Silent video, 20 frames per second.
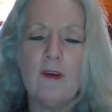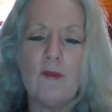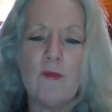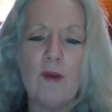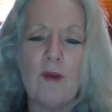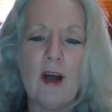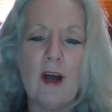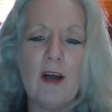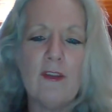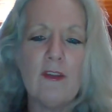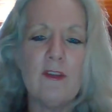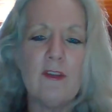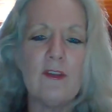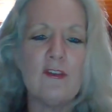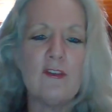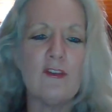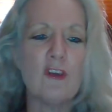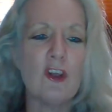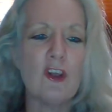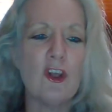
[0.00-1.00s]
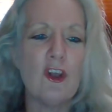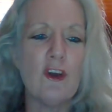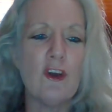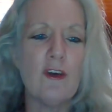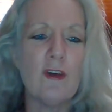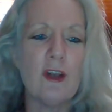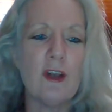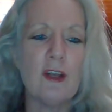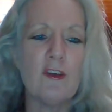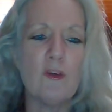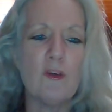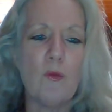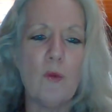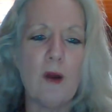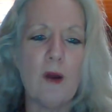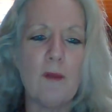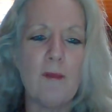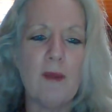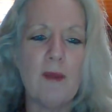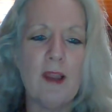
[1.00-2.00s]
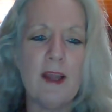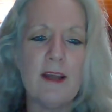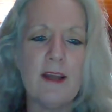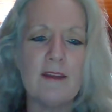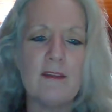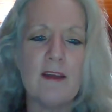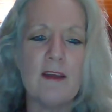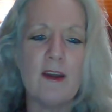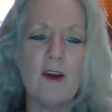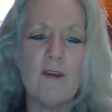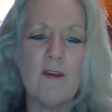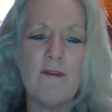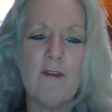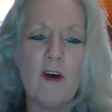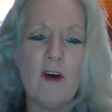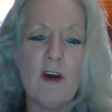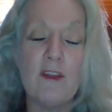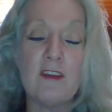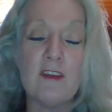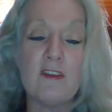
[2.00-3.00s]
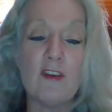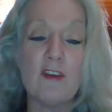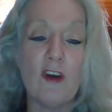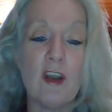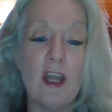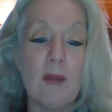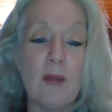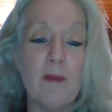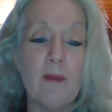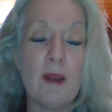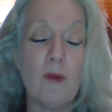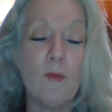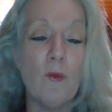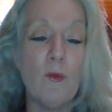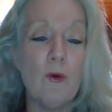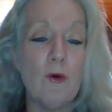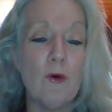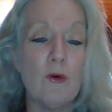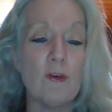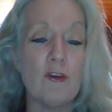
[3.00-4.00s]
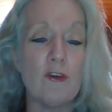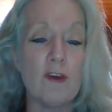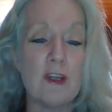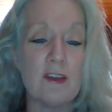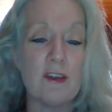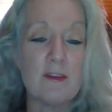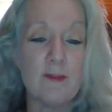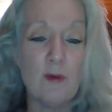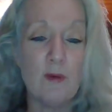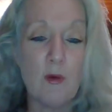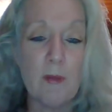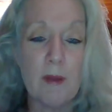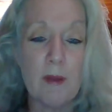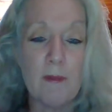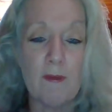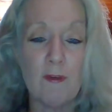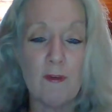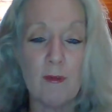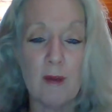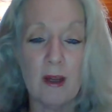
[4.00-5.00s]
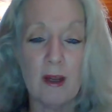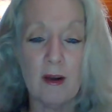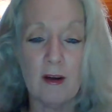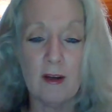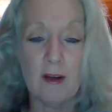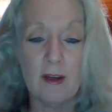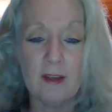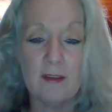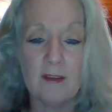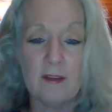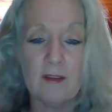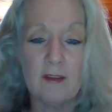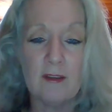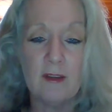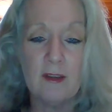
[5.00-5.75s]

rather than securing to one place, and I find this dynamic world transforming before my eyes.